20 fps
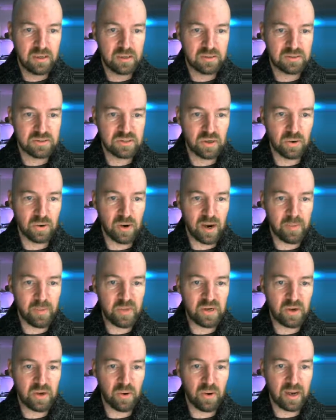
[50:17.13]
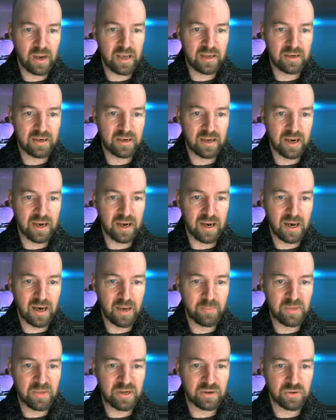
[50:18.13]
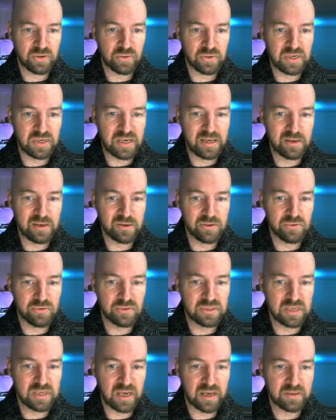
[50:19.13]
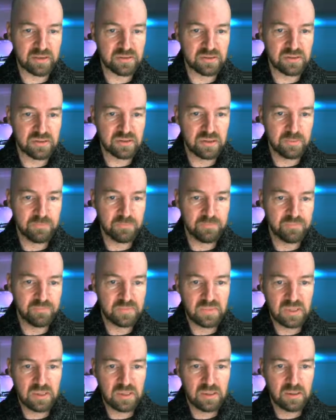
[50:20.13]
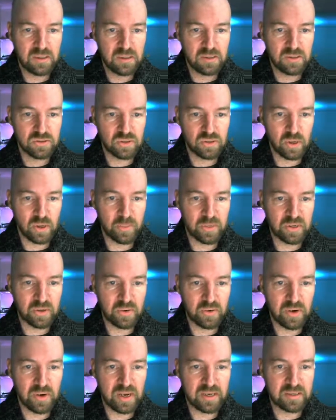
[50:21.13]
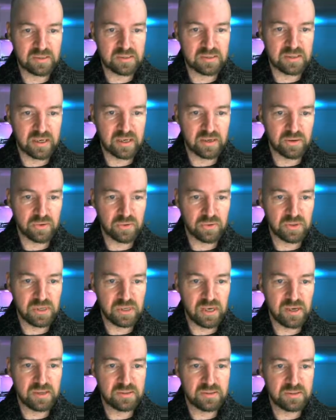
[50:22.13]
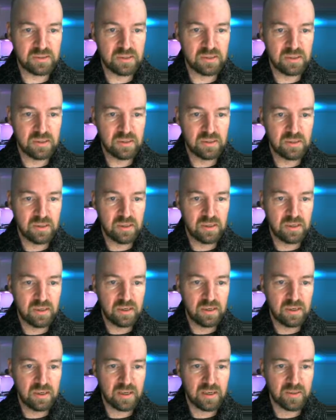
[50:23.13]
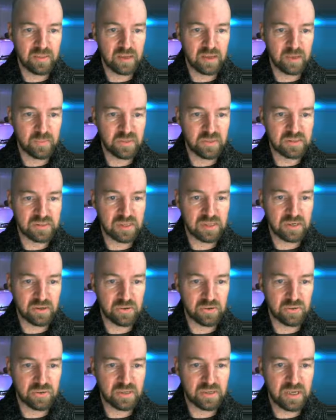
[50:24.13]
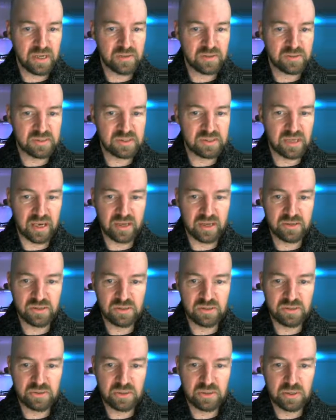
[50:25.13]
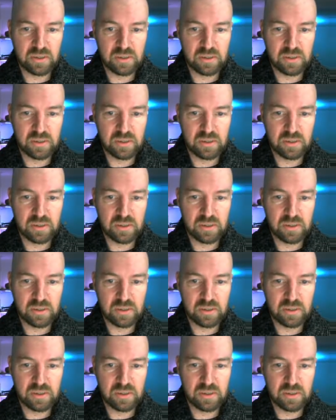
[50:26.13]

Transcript: So I'm going to go ahead and I'm going to create a new sketch. So I'm going to go ahead and say create, and then I'm going to say create sketch,